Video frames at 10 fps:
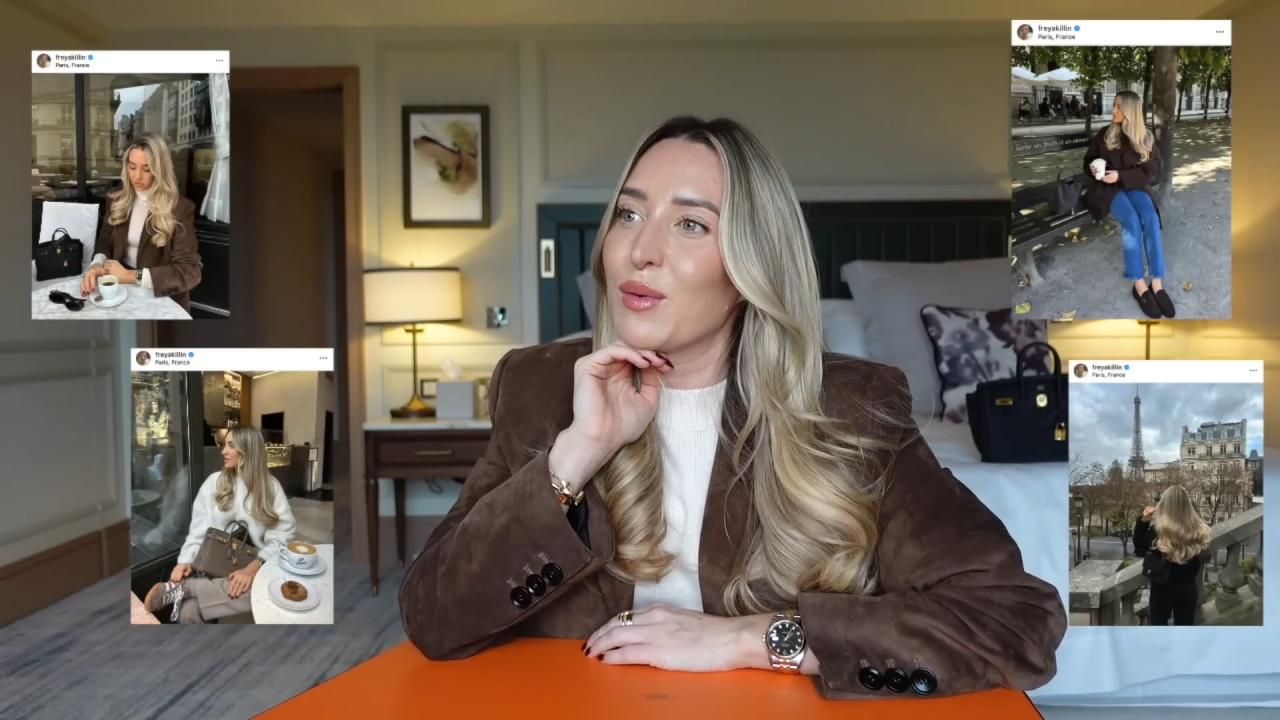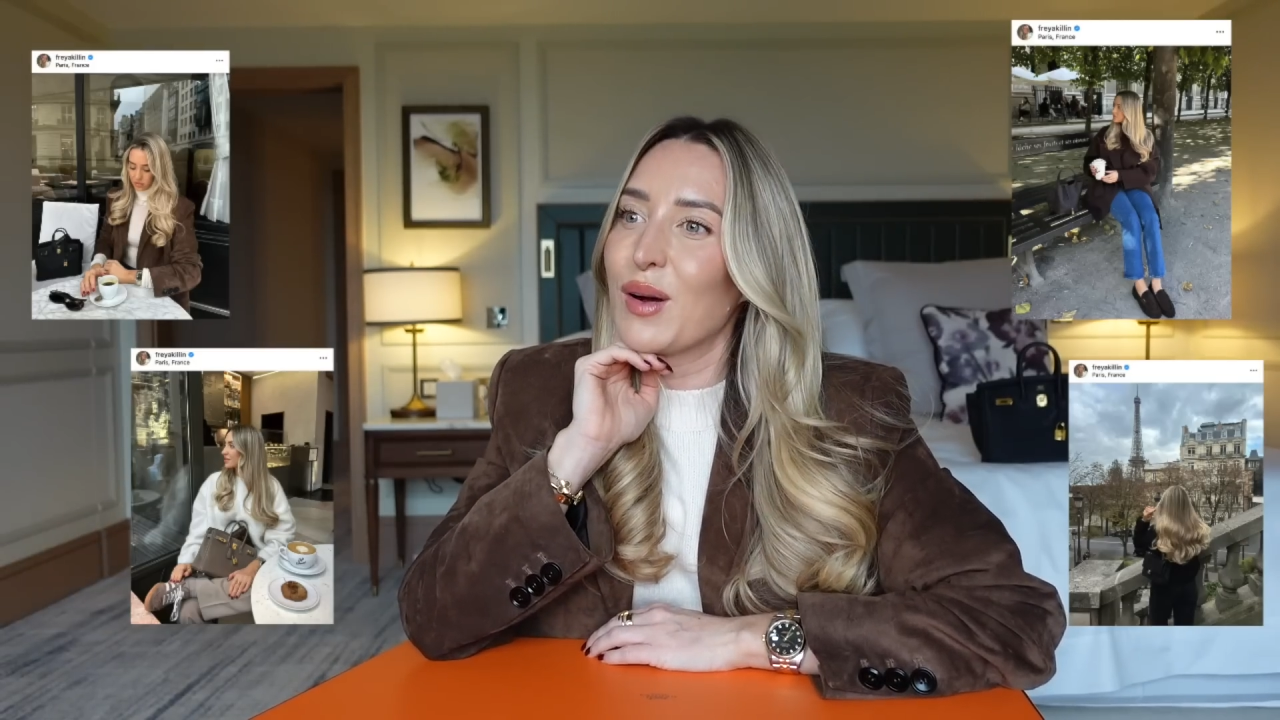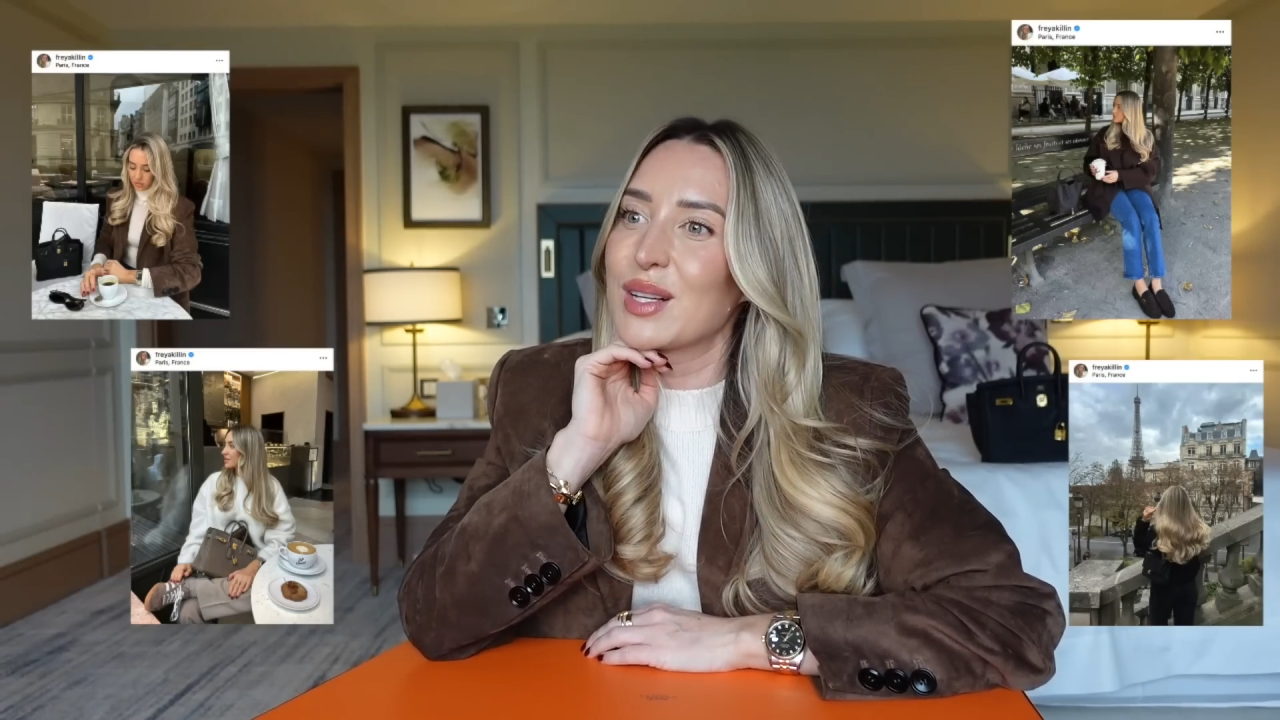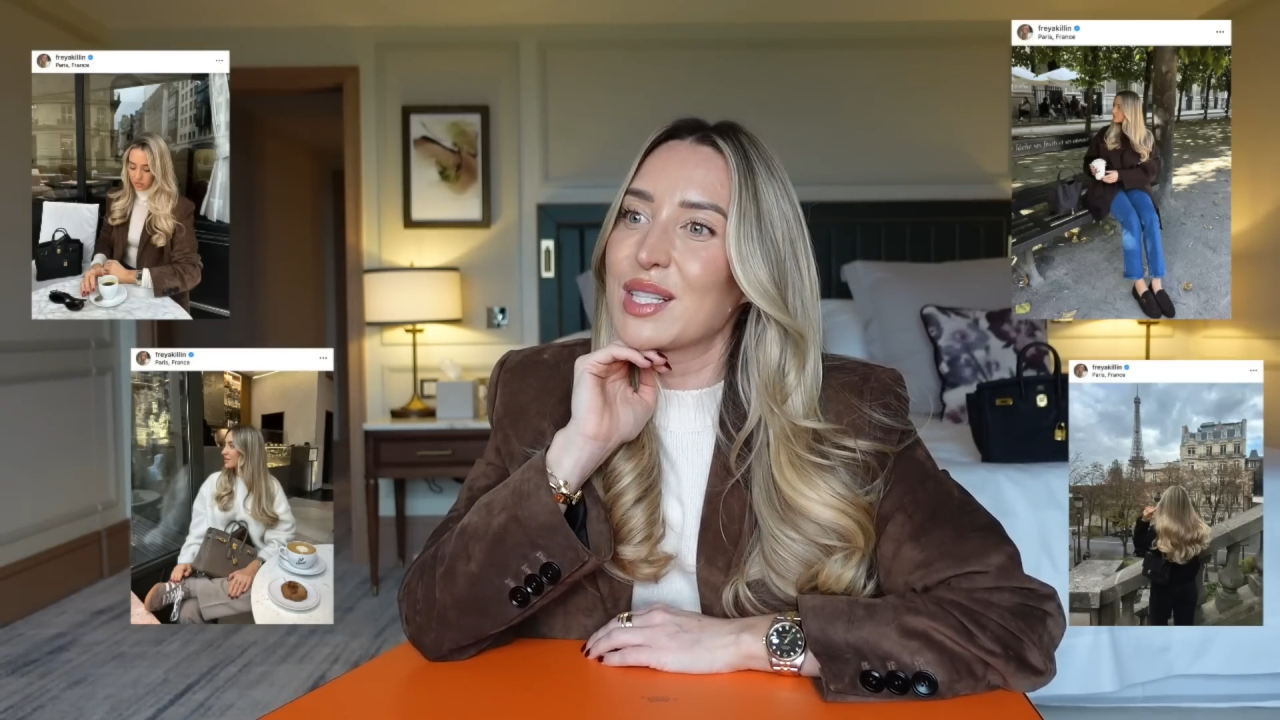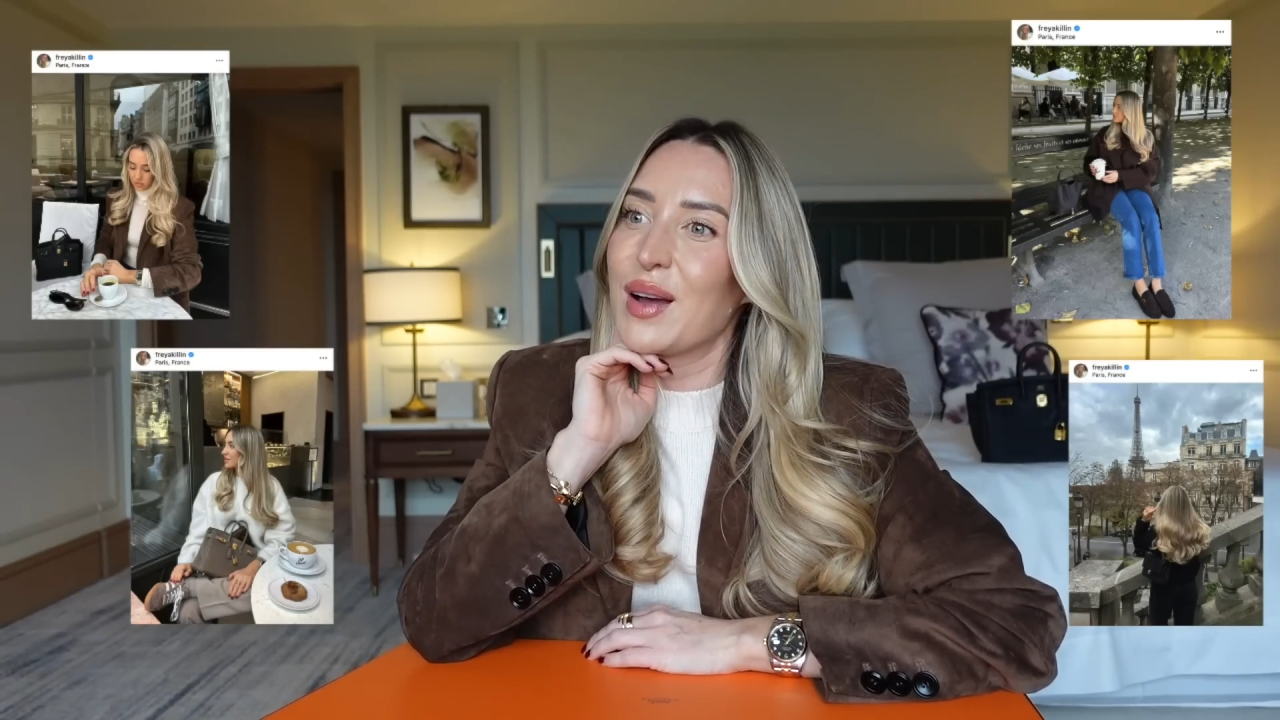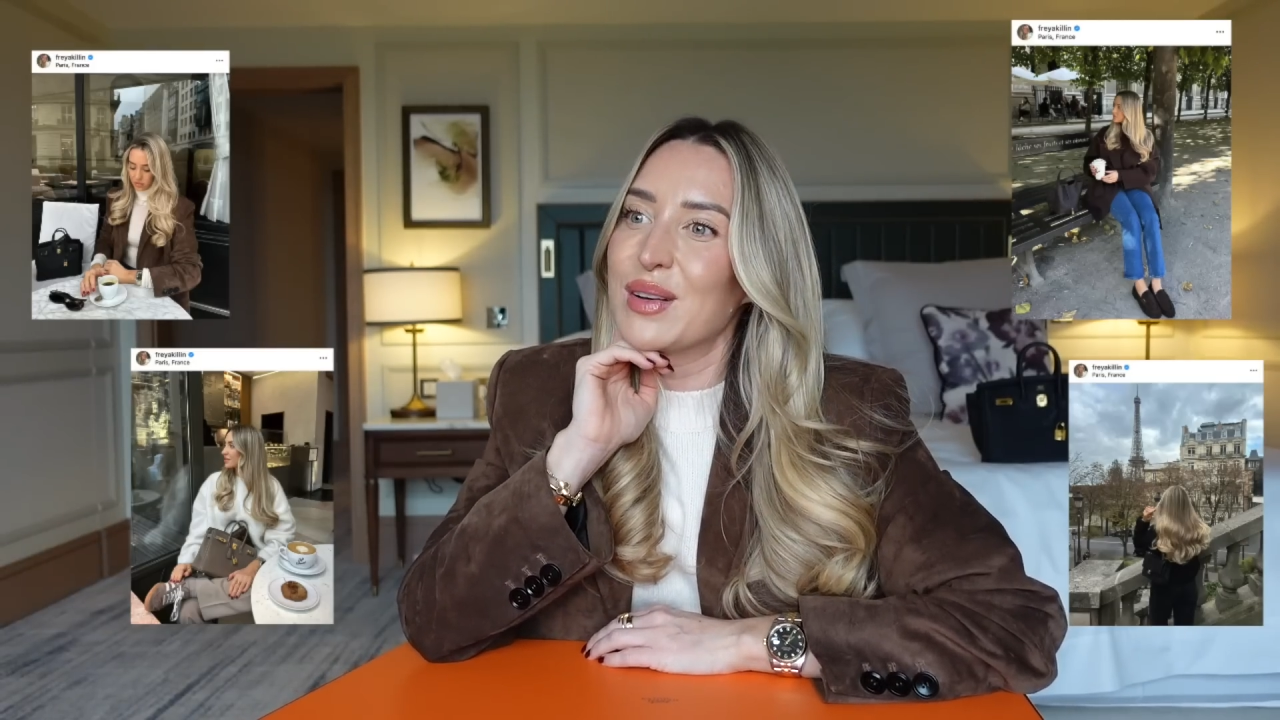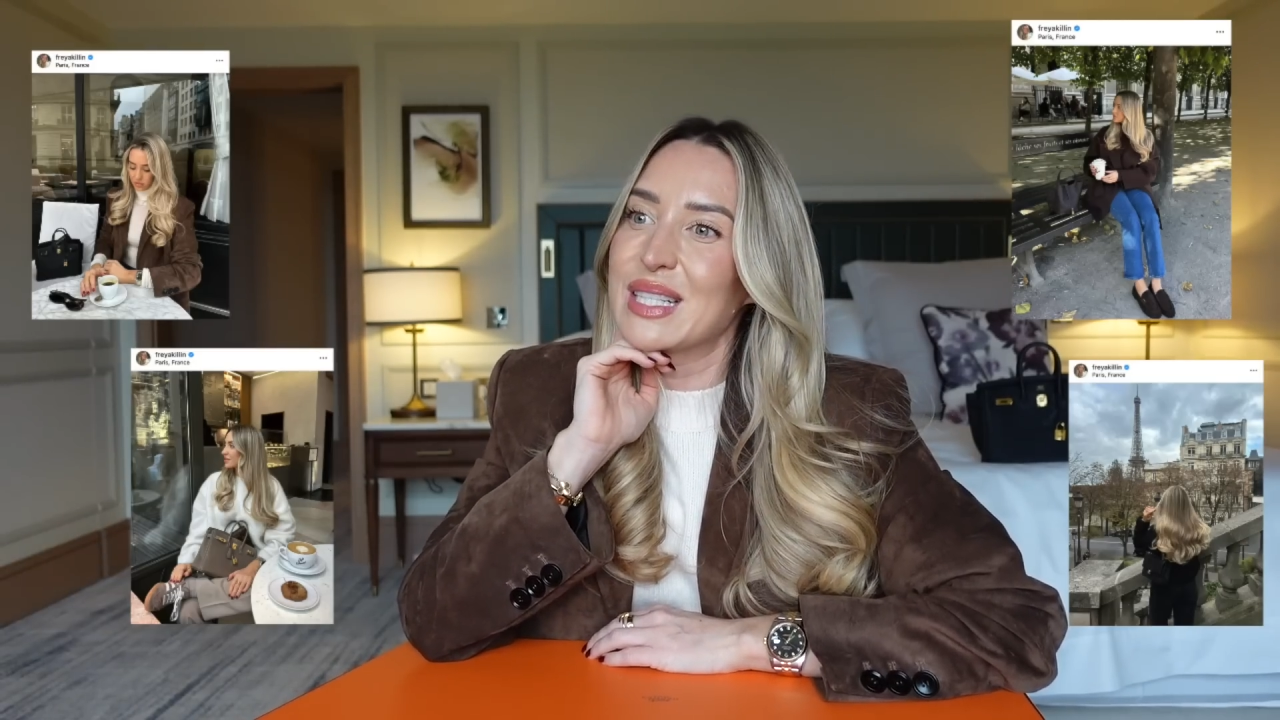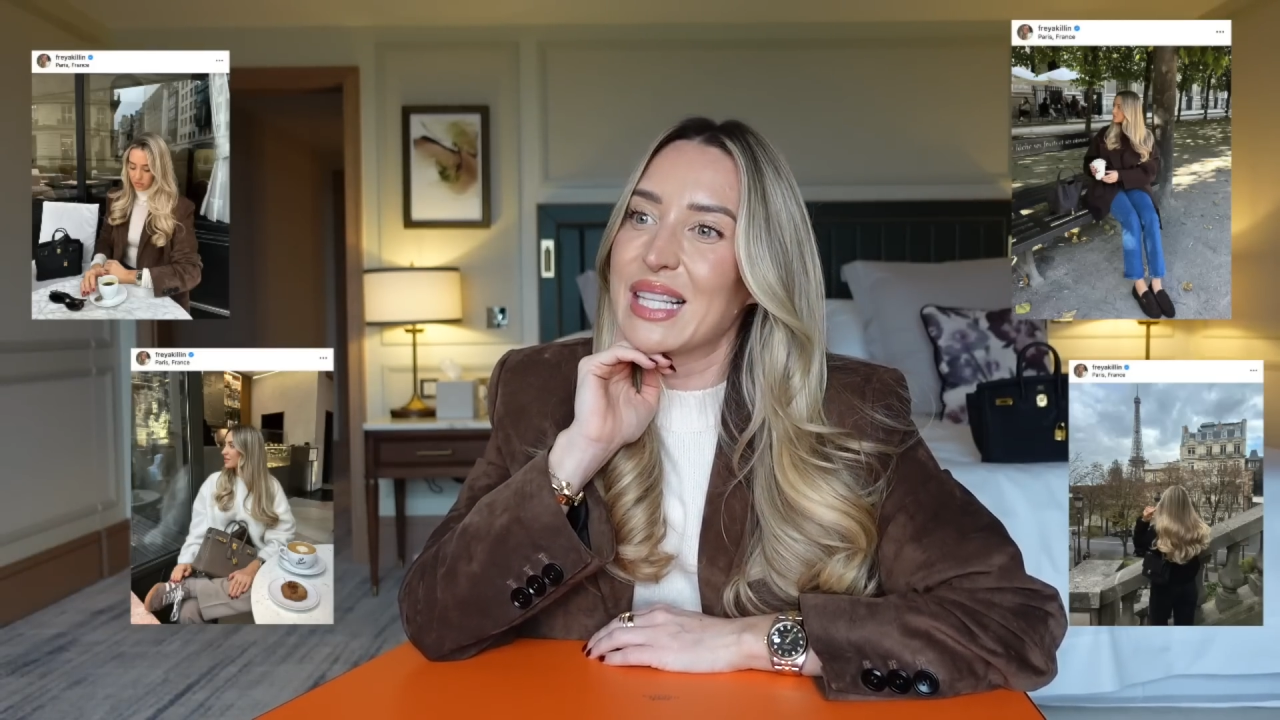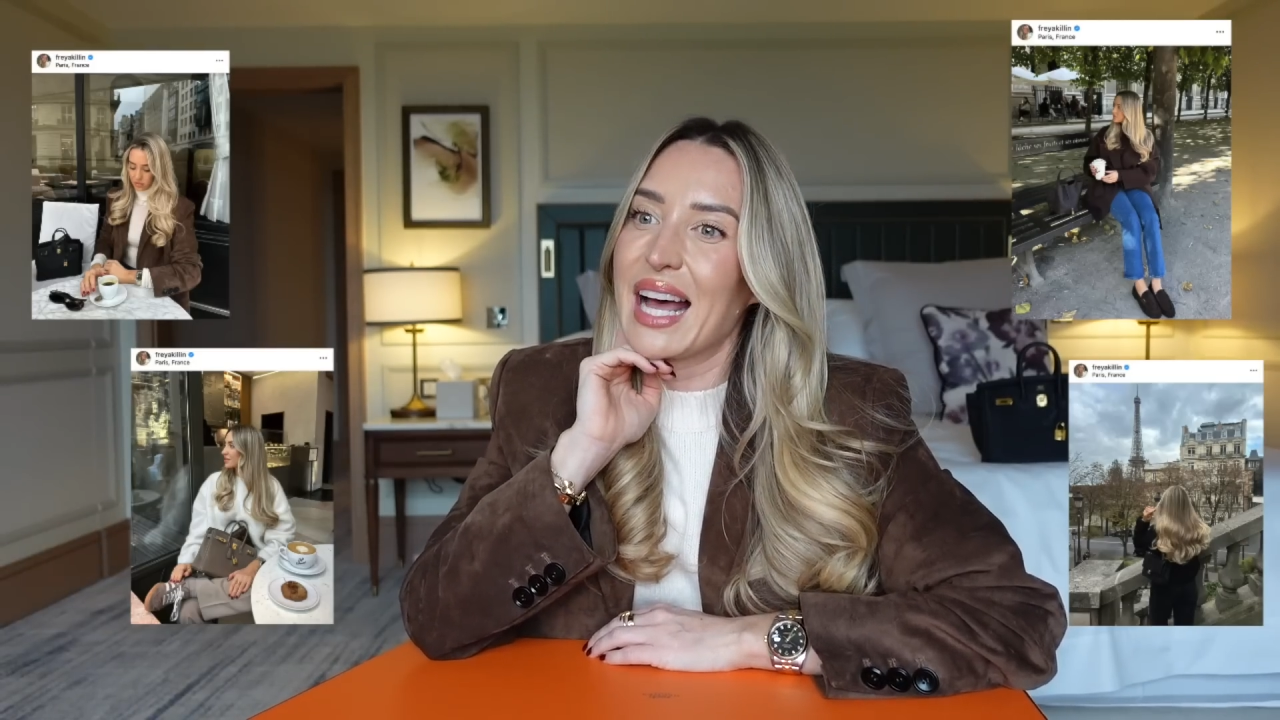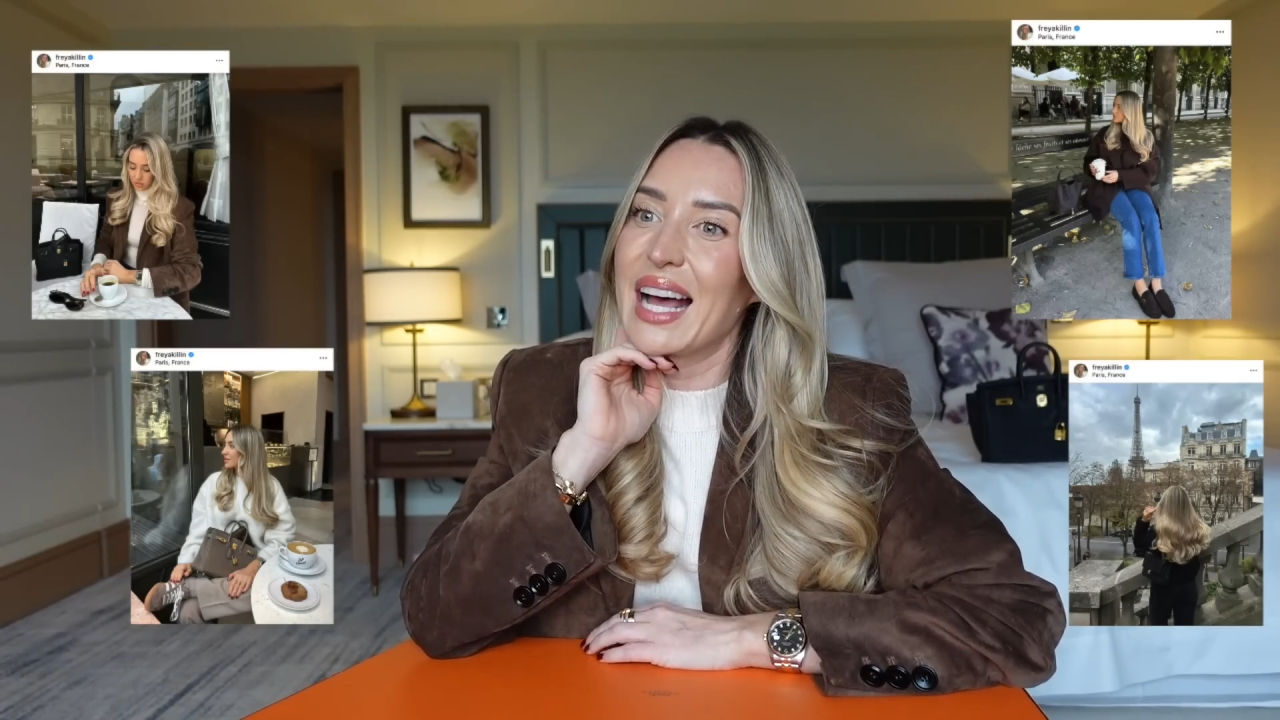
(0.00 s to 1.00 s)
whilst I was
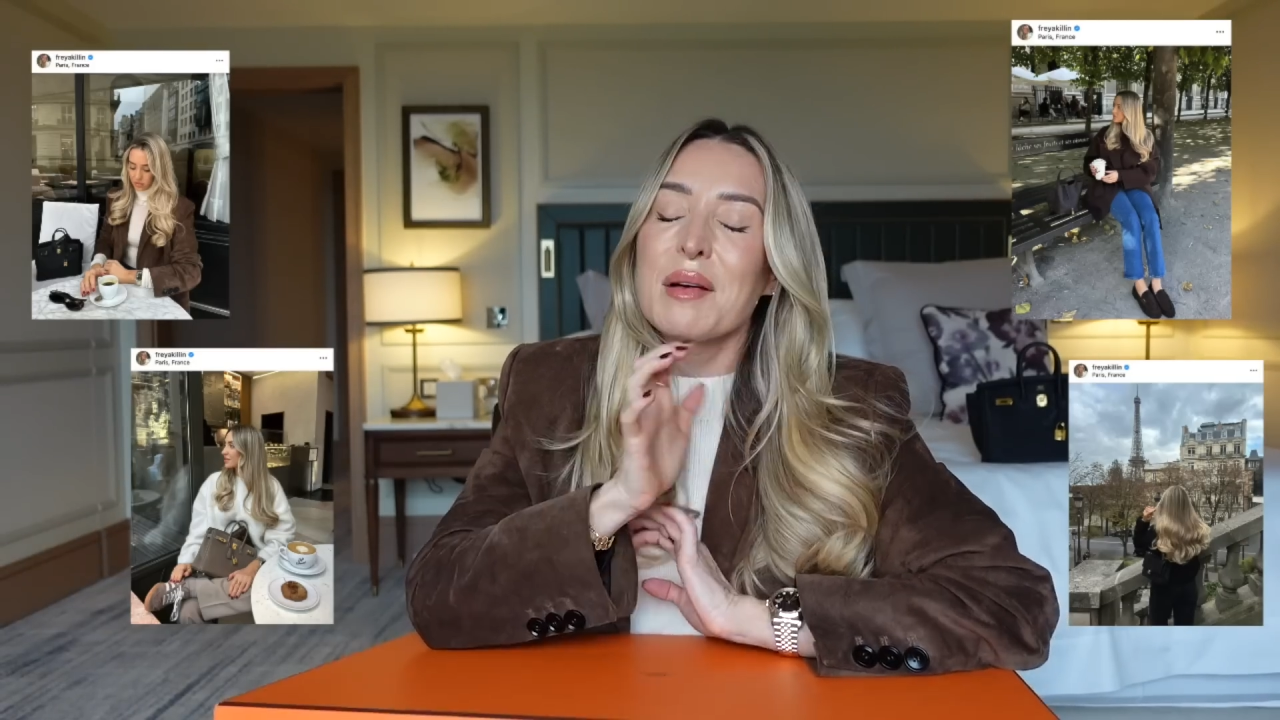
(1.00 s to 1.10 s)
there.